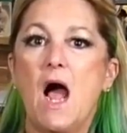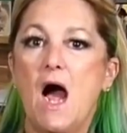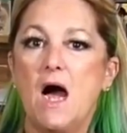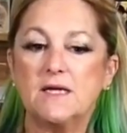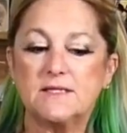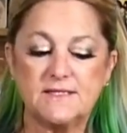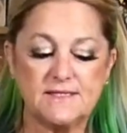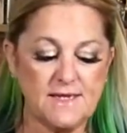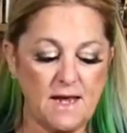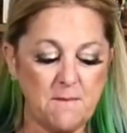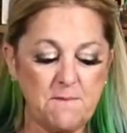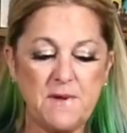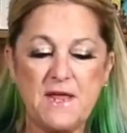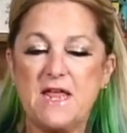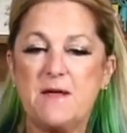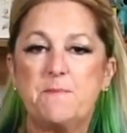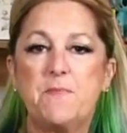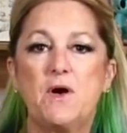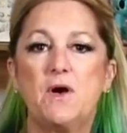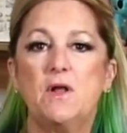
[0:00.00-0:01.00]
Some
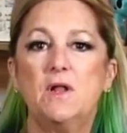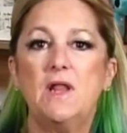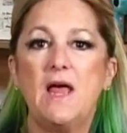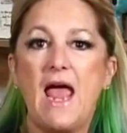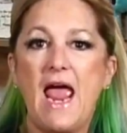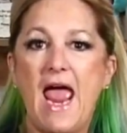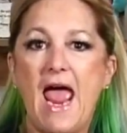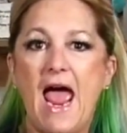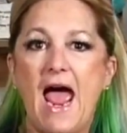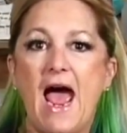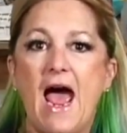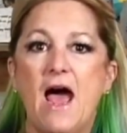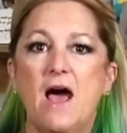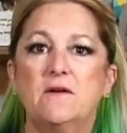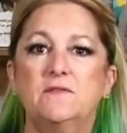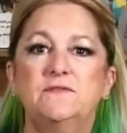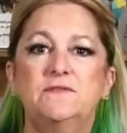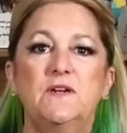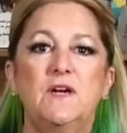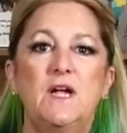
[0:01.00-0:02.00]
people
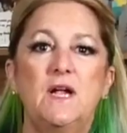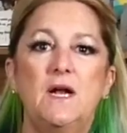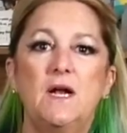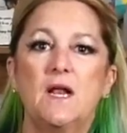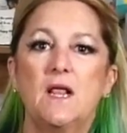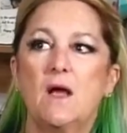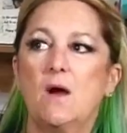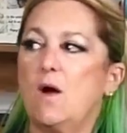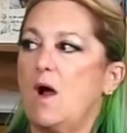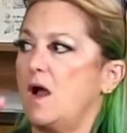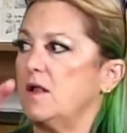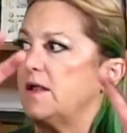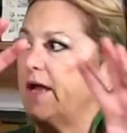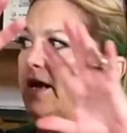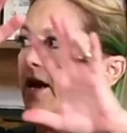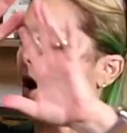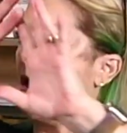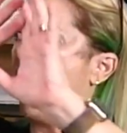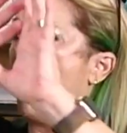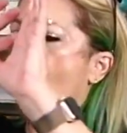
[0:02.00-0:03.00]
have
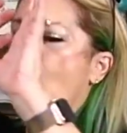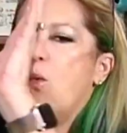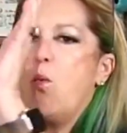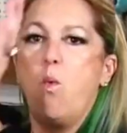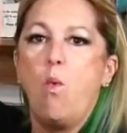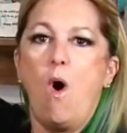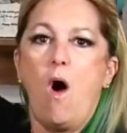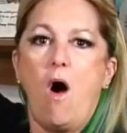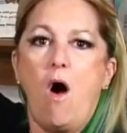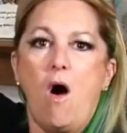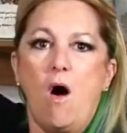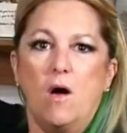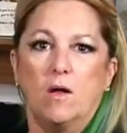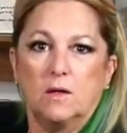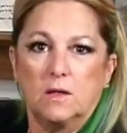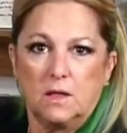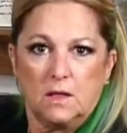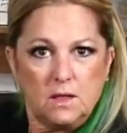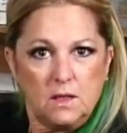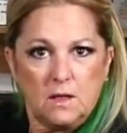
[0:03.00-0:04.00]
like a whole
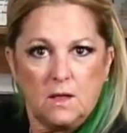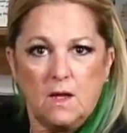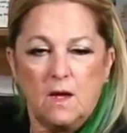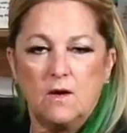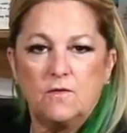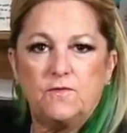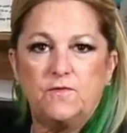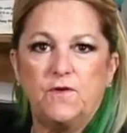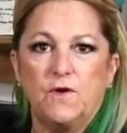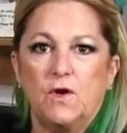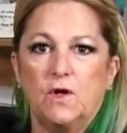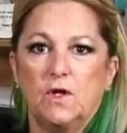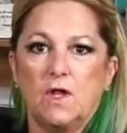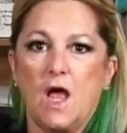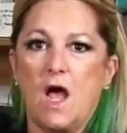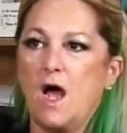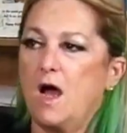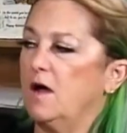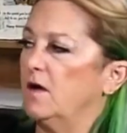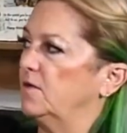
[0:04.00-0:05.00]
wall full
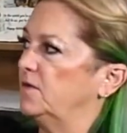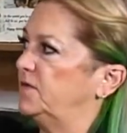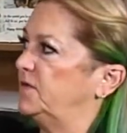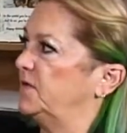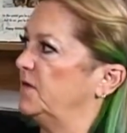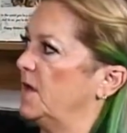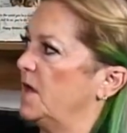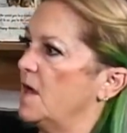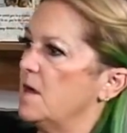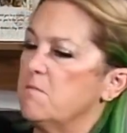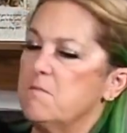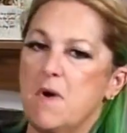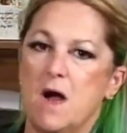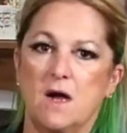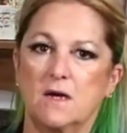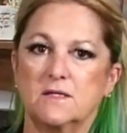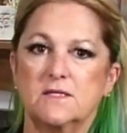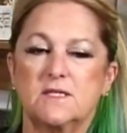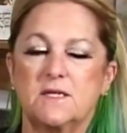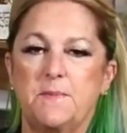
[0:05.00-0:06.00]
of
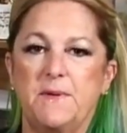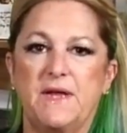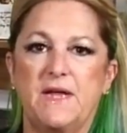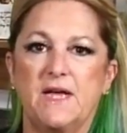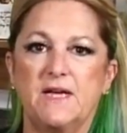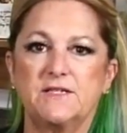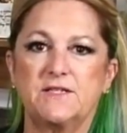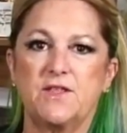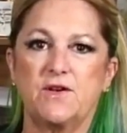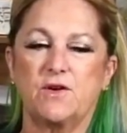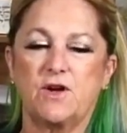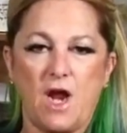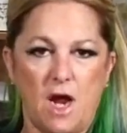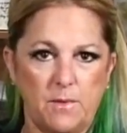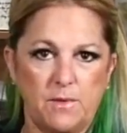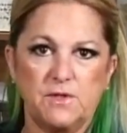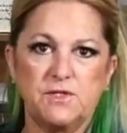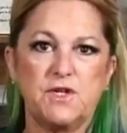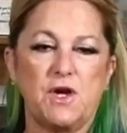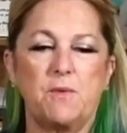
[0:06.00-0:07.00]
mugs because their
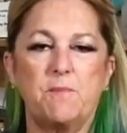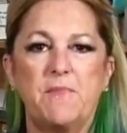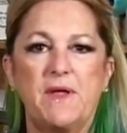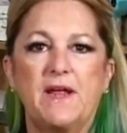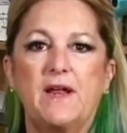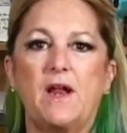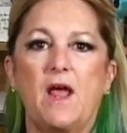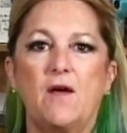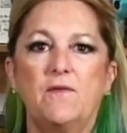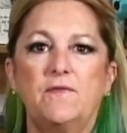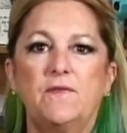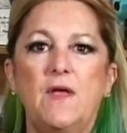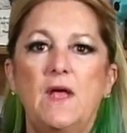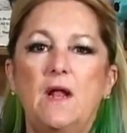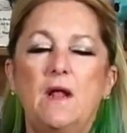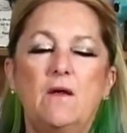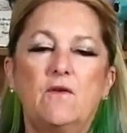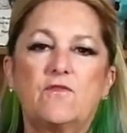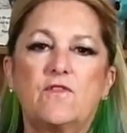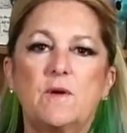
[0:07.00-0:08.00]
cupboards aren't big enough
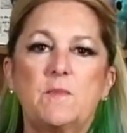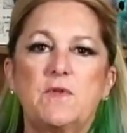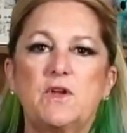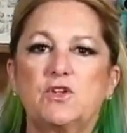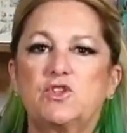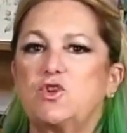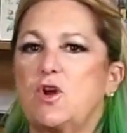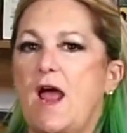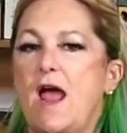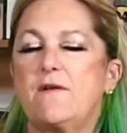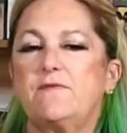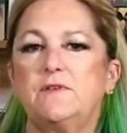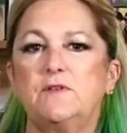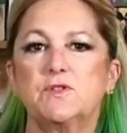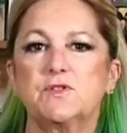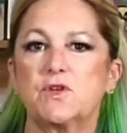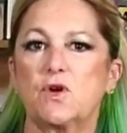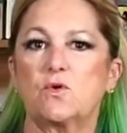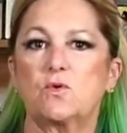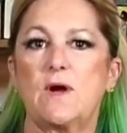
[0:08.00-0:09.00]
from their
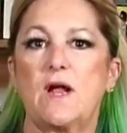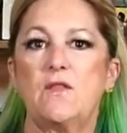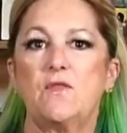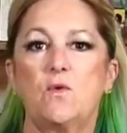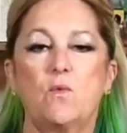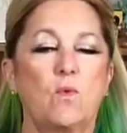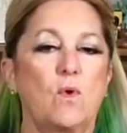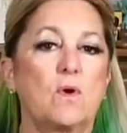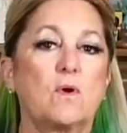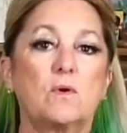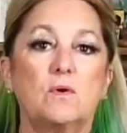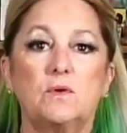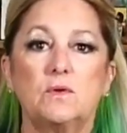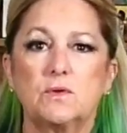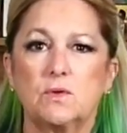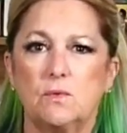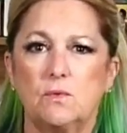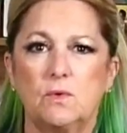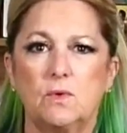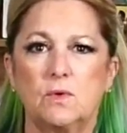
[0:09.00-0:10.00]
travels around the world
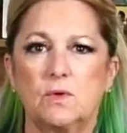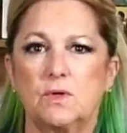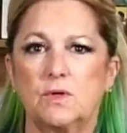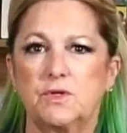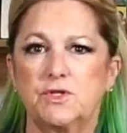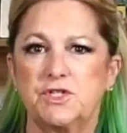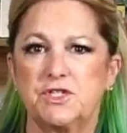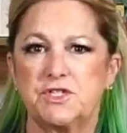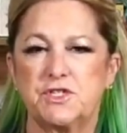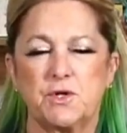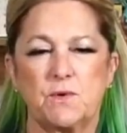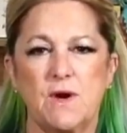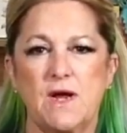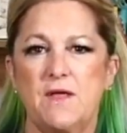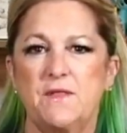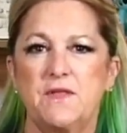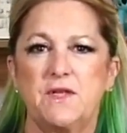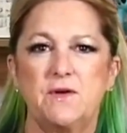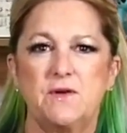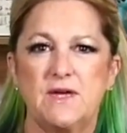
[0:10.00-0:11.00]
or just
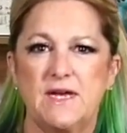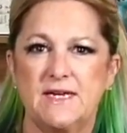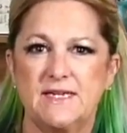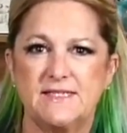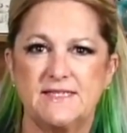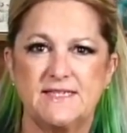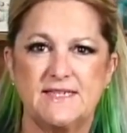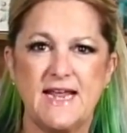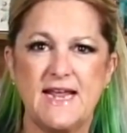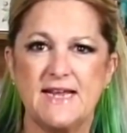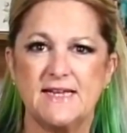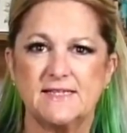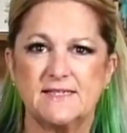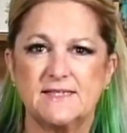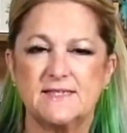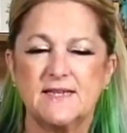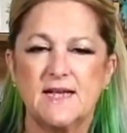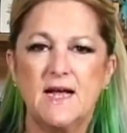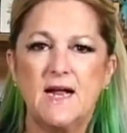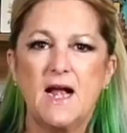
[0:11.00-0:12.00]
around the United
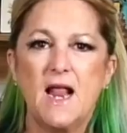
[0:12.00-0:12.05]
States.